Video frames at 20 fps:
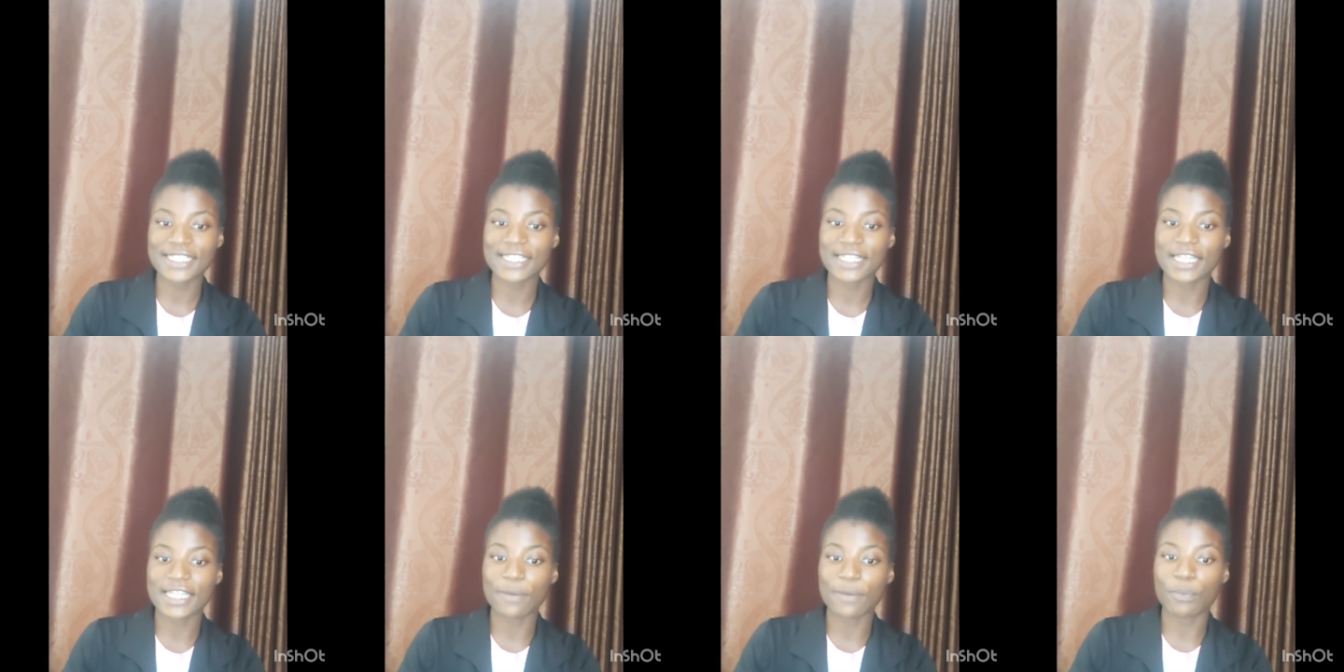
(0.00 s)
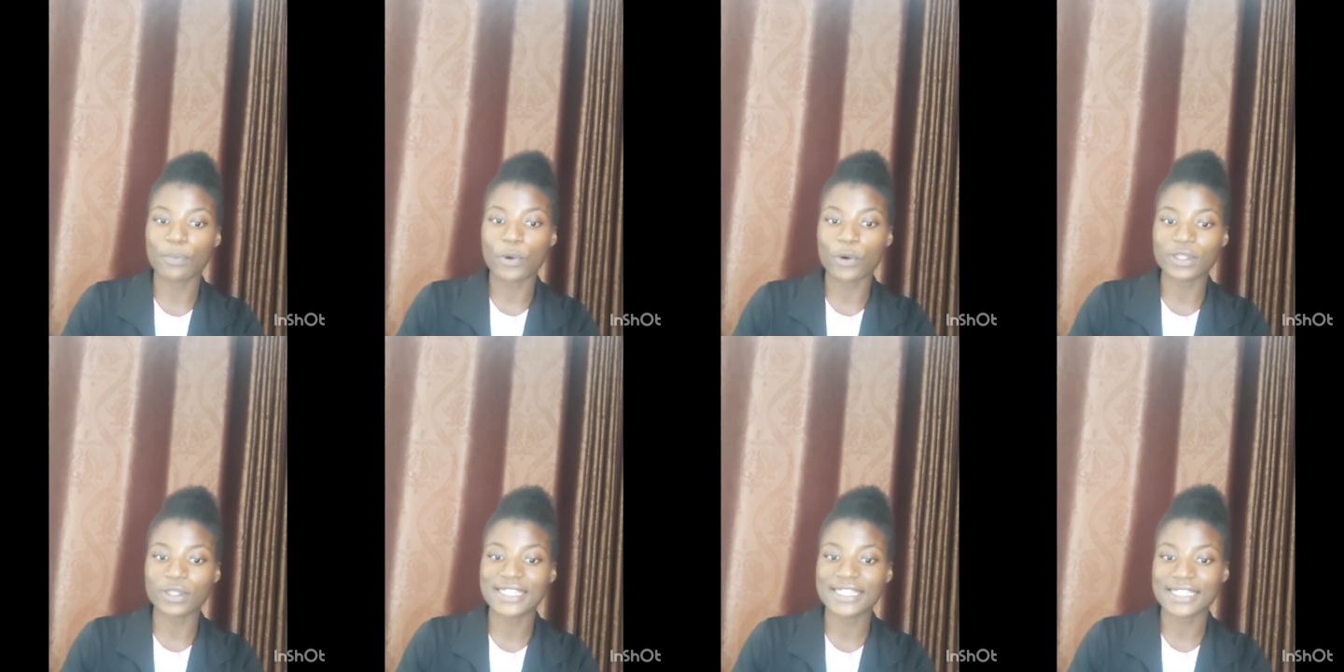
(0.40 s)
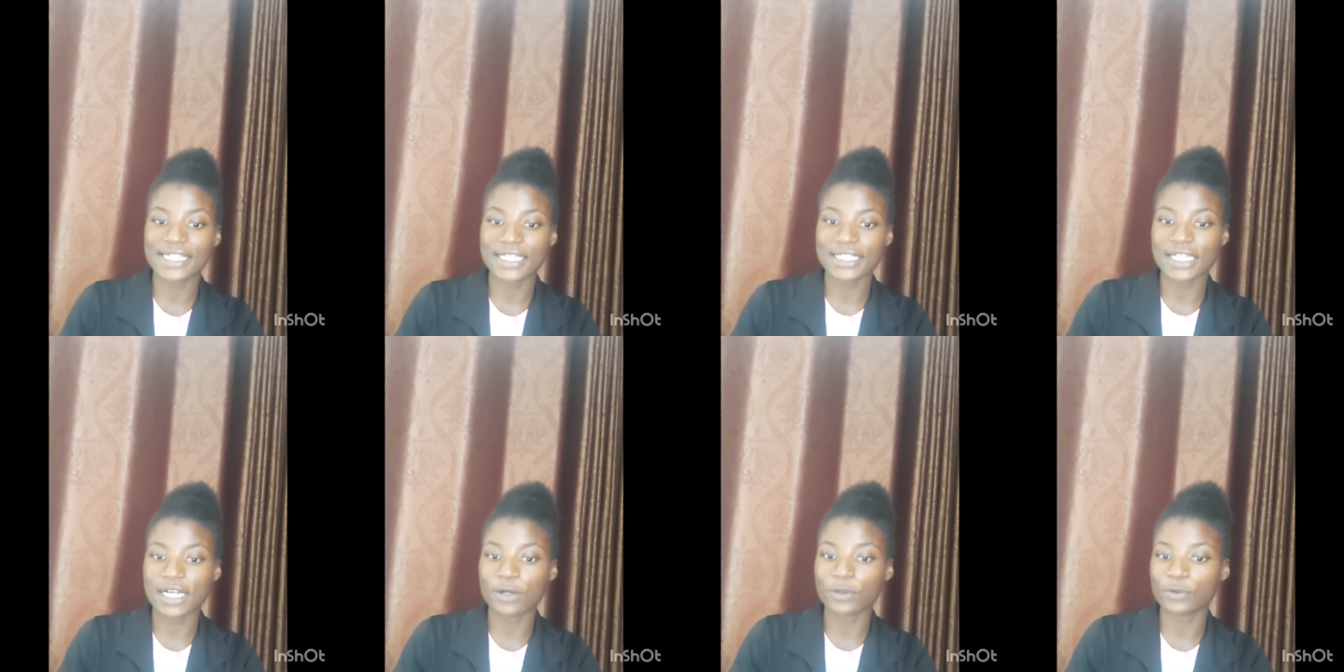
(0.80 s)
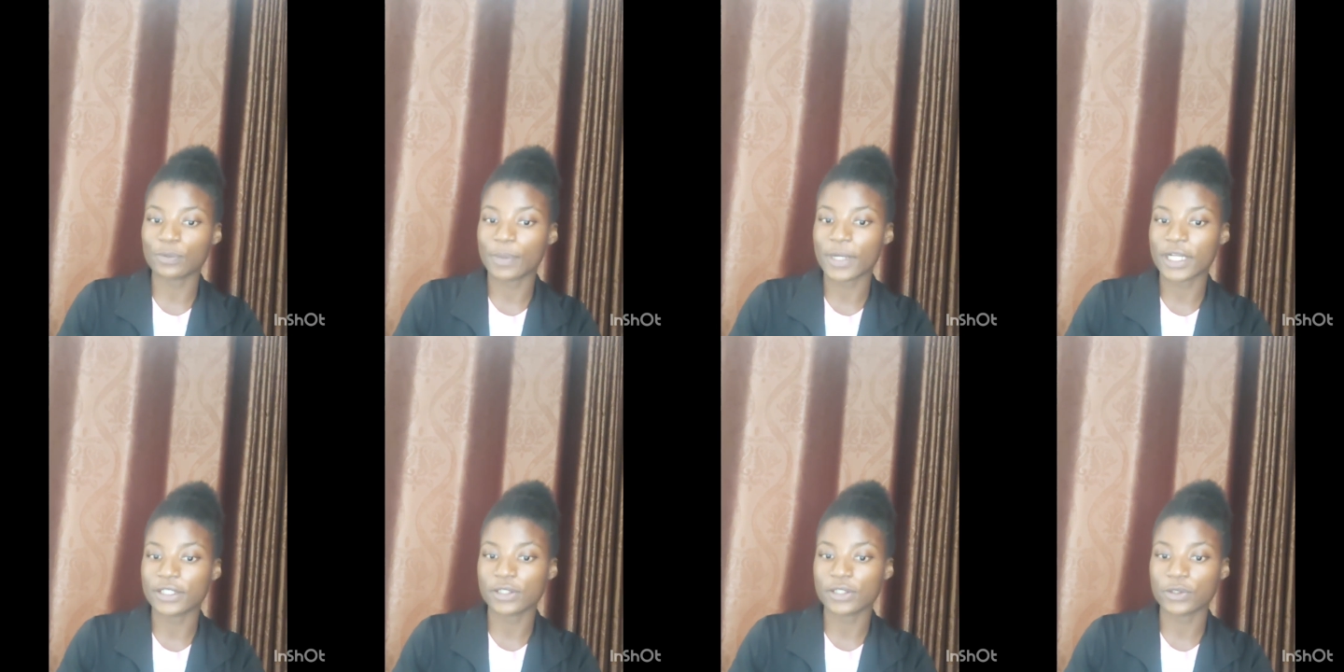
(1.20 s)
they both set out
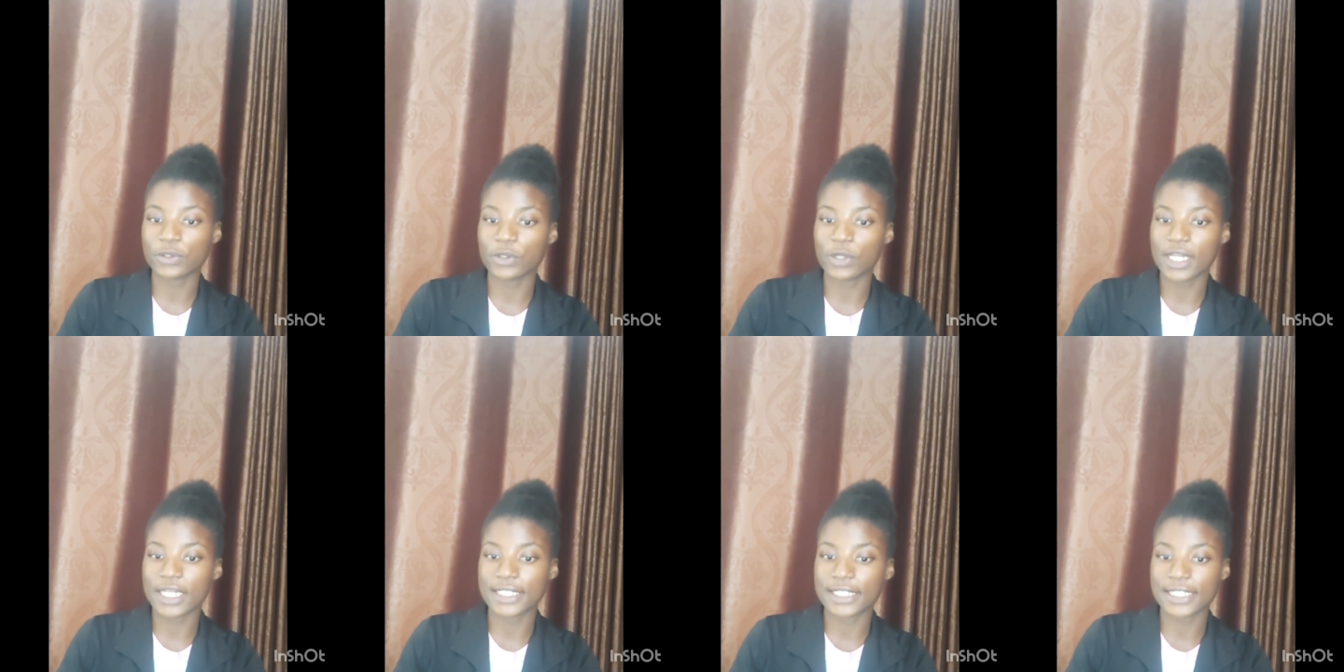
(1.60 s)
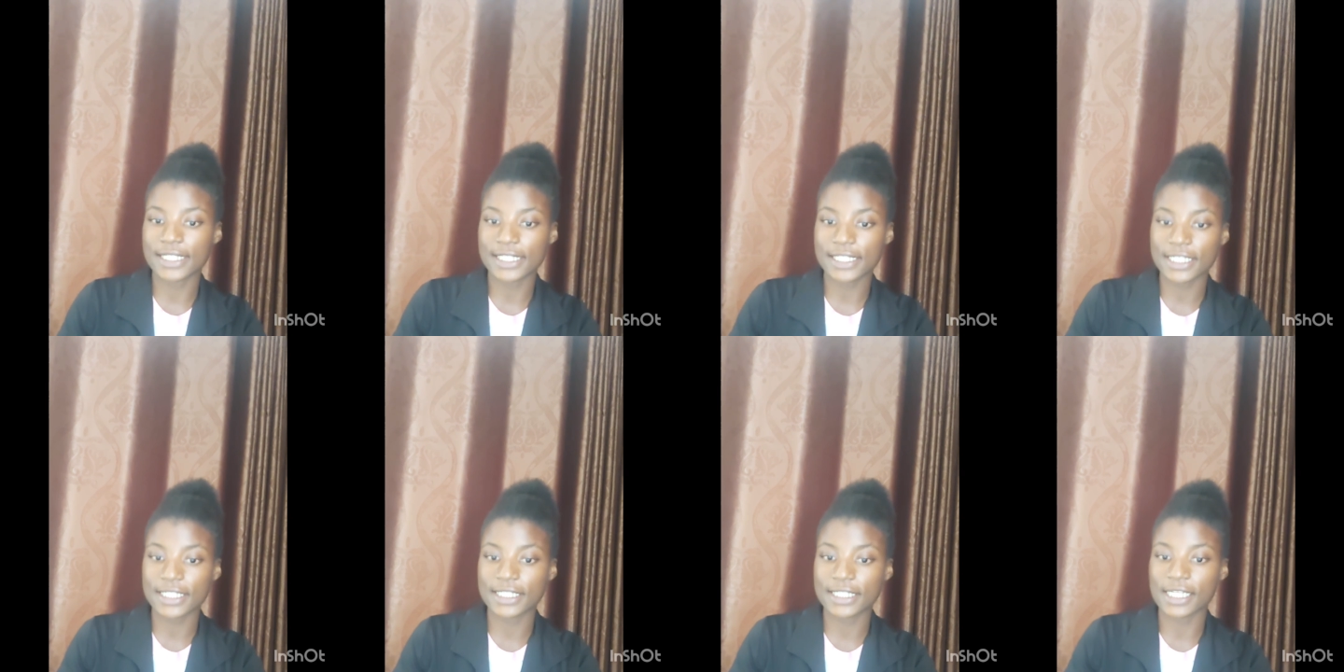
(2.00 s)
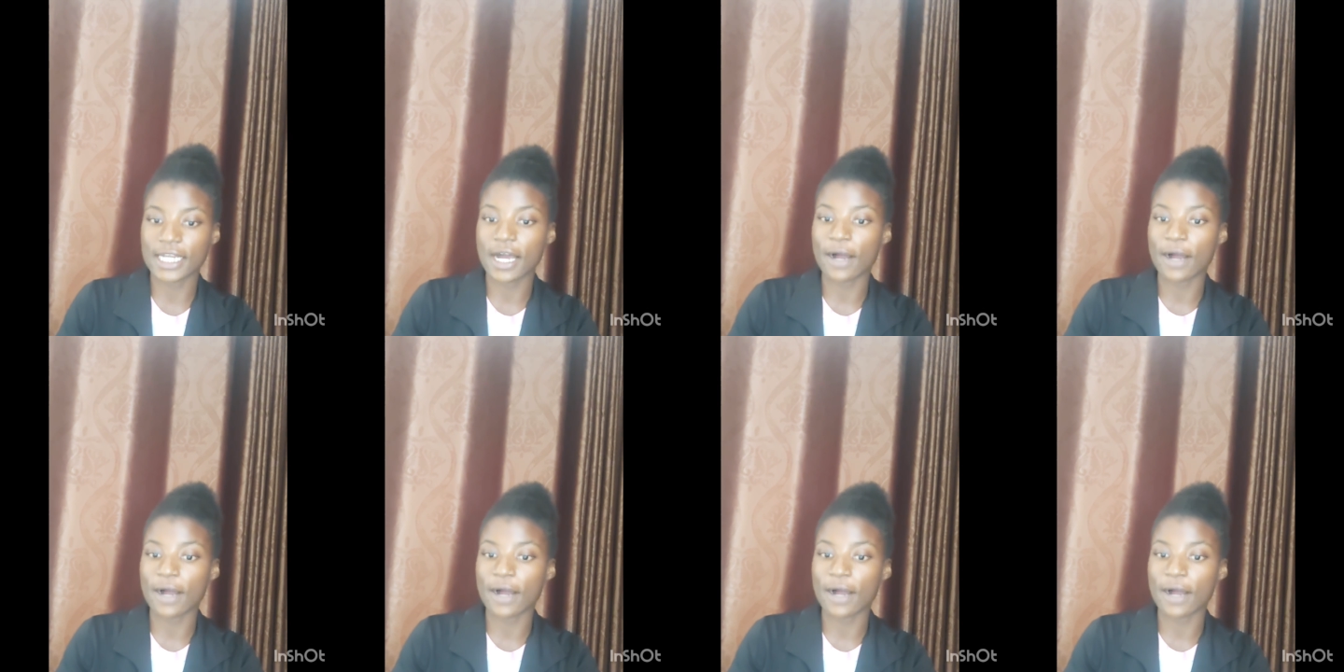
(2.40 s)
particular decision